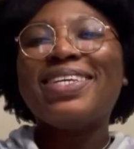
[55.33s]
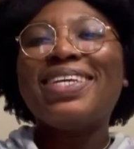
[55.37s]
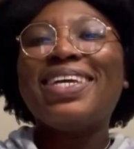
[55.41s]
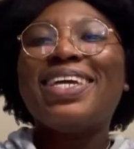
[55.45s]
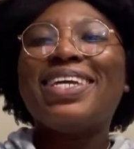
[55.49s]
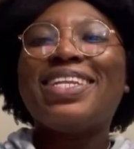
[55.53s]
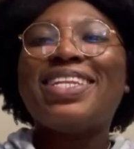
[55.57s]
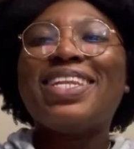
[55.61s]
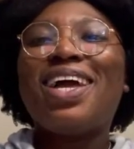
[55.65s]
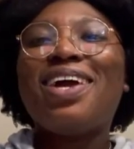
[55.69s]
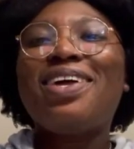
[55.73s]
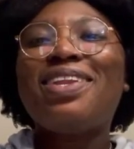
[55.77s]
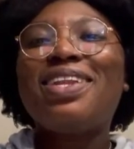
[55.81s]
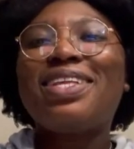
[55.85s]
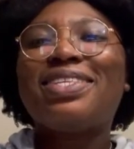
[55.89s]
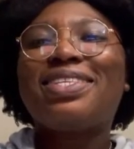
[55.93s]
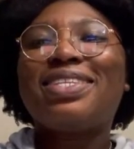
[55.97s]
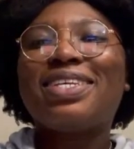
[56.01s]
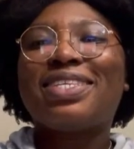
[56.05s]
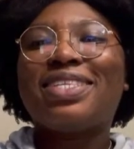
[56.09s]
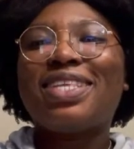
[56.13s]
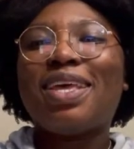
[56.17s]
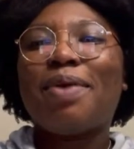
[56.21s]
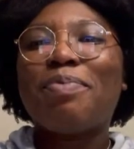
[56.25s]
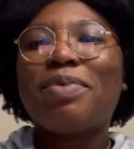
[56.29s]
Now let's
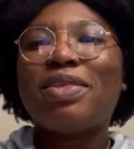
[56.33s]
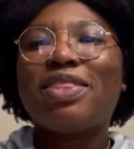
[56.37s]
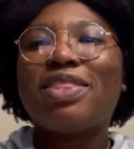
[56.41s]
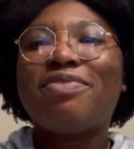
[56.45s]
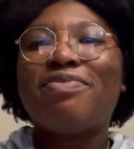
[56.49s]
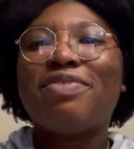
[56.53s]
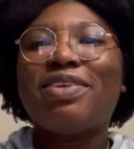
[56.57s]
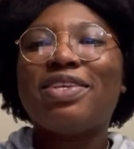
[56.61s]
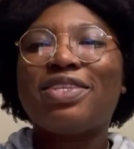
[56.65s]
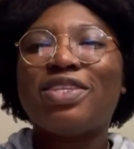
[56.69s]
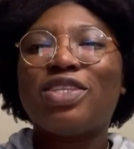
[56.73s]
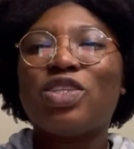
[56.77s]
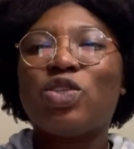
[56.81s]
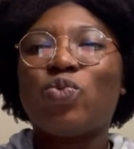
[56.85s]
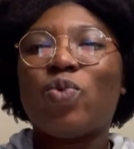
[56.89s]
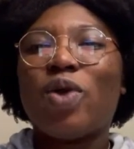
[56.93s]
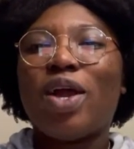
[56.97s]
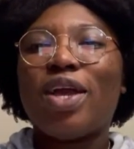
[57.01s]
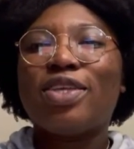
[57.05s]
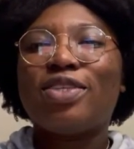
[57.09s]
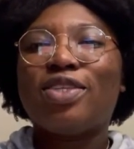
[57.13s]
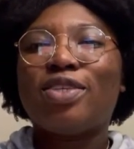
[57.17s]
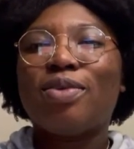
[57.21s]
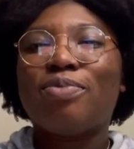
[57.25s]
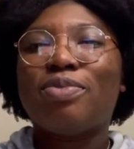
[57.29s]
examine the reasons why
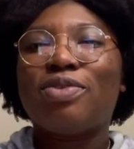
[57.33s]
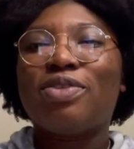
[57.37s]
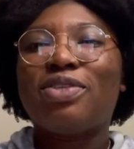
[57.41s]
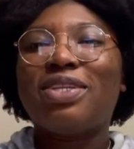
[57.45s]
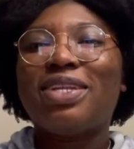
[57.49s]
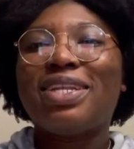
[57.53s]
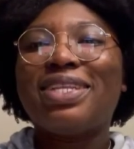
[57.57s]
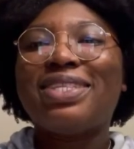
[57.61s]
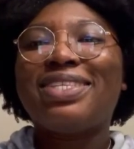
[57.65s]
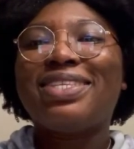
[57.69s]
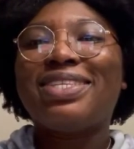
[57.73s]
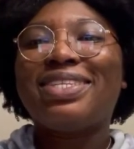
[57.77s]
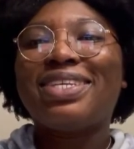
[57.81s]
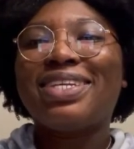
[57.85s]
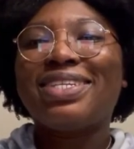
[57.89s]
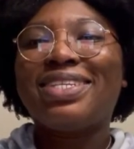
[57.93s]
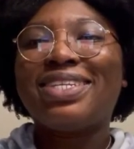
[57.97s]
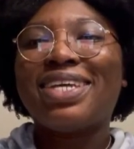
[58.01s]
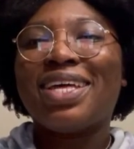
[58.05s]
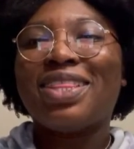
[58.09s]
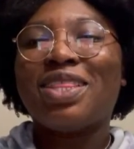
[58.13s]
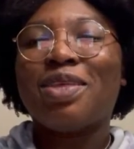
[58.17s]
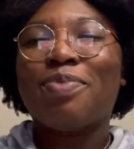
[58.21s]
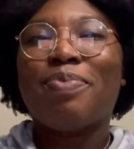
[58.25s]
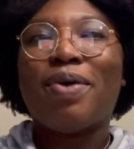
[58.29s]
some students sit
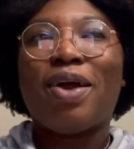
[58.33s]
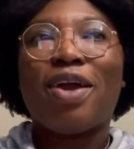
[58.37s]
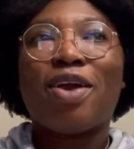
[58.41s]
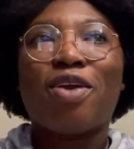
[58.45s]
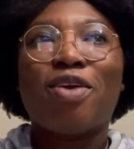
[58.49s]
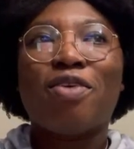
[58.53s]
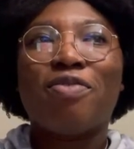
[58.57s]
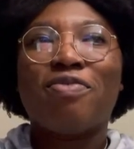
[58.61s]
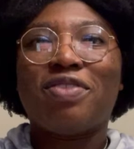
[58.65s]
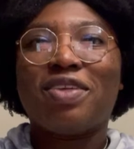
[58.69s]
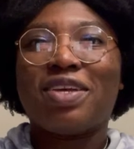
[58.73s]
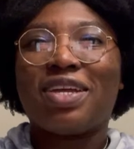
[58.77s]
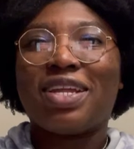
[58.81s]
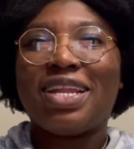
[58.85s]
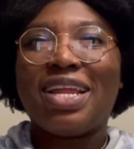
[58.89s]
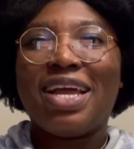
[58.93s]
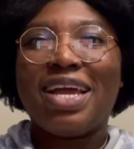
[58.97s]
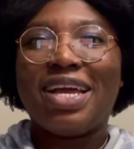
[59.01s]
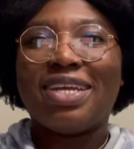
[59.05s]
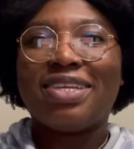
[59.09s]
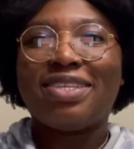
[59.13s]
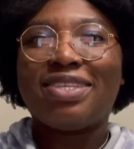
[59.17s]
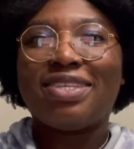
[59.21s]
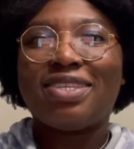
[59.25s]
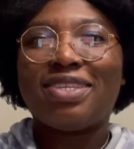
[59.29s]
at the back of the
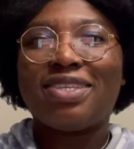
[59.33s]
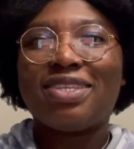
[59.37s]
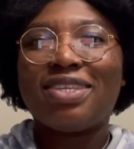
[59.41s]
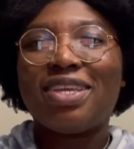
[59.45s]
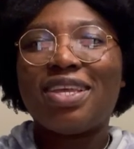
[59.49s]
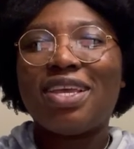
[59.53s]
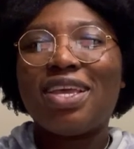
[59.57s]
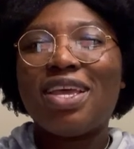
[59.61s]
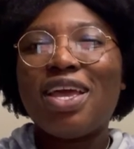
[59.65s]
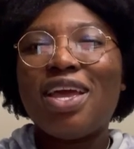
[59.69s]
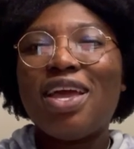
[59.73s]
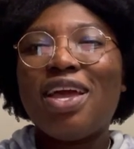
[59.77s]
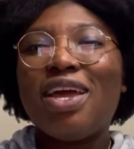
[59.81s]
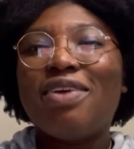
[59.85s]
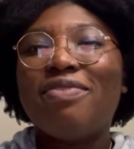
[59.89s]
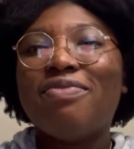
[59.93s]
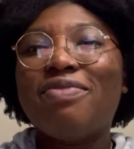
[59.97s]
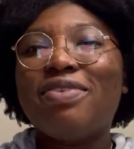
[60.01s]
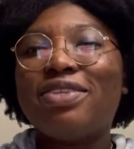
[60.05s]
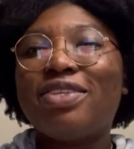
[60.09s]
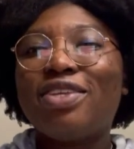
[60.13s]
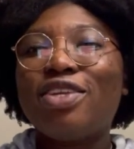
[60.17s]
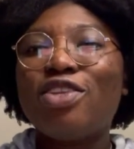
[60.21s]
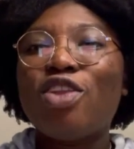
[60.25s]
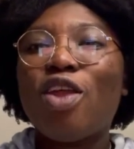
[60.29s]
class.
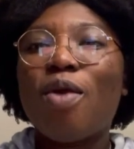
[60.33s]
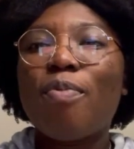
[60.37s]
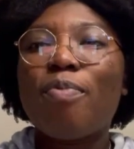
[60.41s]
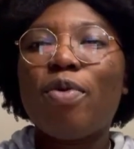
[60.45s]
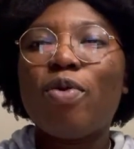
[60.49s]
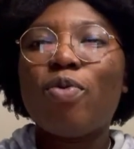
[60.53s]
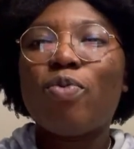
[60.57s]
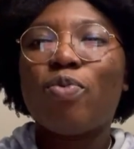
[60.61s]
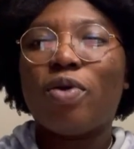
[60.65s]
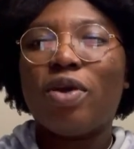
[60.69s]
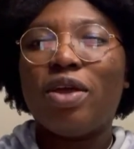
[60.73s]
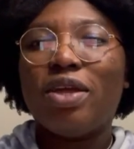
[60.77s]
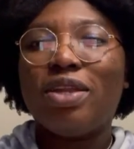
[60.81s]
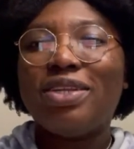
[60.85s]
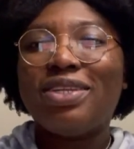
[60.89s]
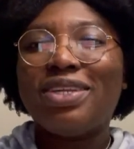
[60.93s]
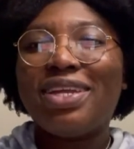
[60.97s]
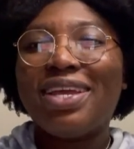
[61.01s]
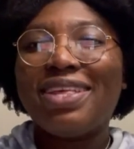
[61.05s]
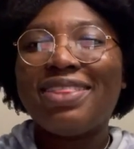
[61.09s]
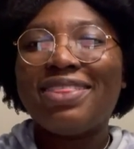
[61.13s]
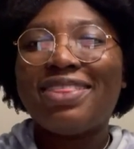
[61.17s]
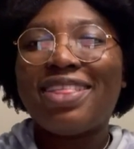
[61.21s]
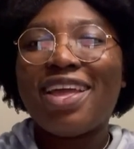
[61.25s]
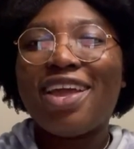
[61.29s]
Reason number 1,
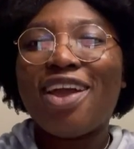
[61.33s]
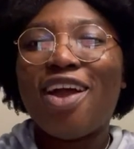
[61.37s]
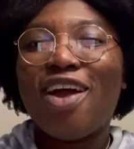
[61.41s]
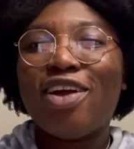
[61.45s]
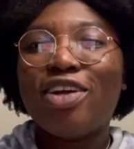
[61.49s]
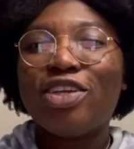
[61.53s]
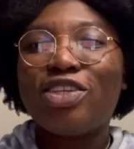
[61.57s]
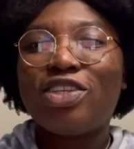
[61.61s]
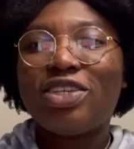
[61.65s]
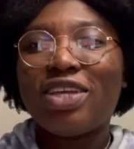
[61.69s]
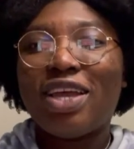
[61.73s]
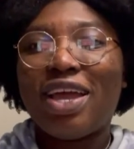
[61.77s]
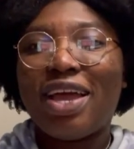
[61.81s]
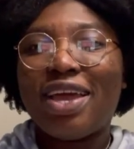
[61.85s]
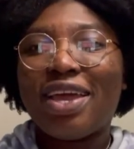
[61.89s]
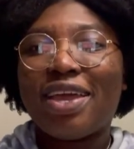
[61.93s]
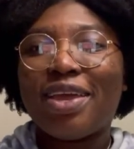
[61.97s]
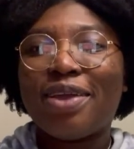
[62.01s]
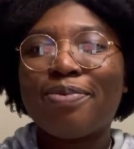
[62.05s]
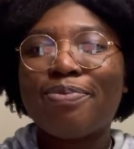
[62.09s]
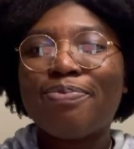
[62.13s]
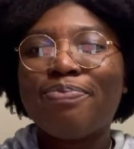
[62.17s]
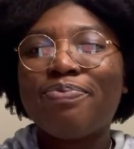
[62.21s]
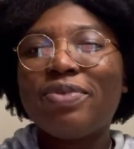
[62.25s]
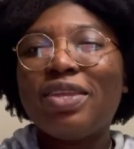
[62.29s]
they are shy.
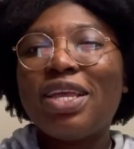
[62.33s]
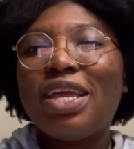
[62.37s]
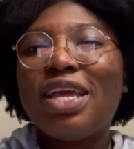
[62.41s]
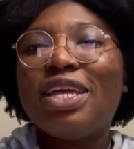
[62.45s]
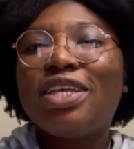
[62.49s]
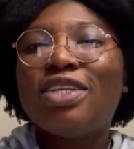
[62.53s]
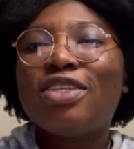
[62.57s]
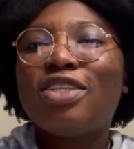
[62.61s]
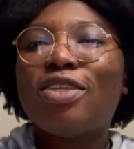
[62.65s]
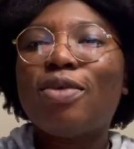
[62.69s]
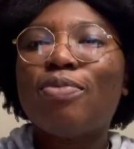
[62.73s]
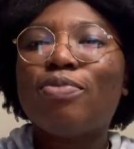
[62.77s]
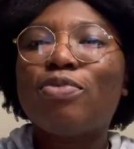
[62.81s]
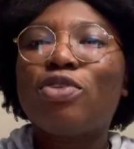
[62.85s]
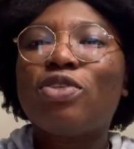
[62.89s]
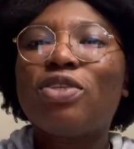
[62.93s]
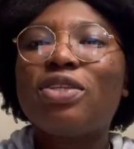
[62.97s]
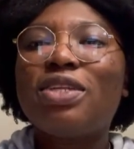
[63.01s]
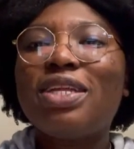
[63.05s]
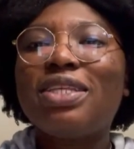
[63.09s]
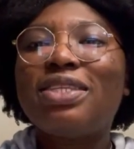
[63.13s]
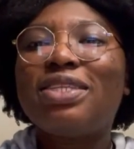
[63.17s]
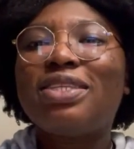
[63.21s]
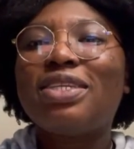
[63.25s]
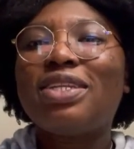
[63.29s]
Some
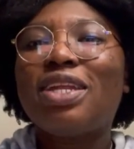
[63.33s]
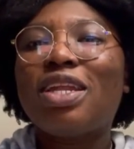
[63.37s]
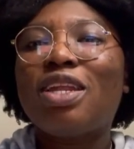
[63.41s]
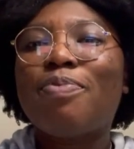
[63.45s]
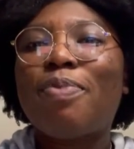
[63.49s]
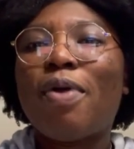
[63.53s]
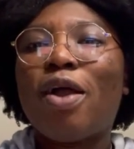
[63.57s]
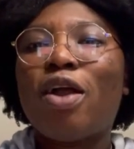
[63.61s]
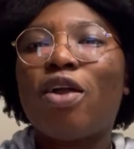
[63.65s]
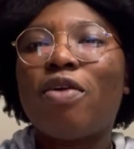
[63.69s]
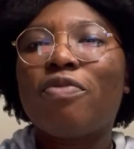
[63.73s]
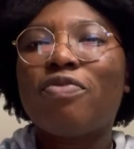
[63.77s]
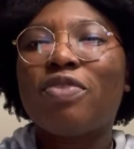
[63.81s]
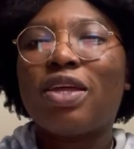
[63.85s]
students sit at the back of the